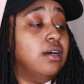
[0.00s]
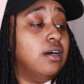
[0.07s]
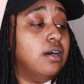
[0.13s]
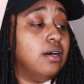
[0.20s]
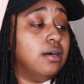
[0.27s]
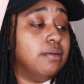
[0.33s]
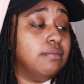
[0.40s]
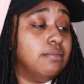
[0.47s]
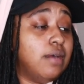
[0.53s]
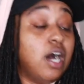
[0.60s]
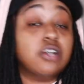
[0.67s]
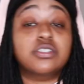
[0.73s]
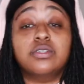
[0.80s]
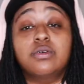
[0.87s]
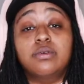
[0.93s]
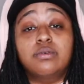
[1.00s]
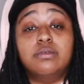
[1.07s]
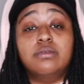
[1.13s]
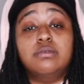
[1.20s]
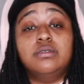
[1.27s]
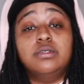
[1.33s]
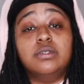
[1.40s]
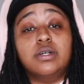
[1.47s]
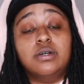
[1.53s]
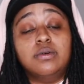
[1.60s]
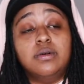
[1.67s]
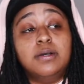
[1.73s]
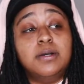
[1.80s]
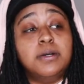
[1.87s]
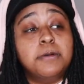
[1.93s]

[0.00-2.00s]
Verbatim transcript: Um, also, you know,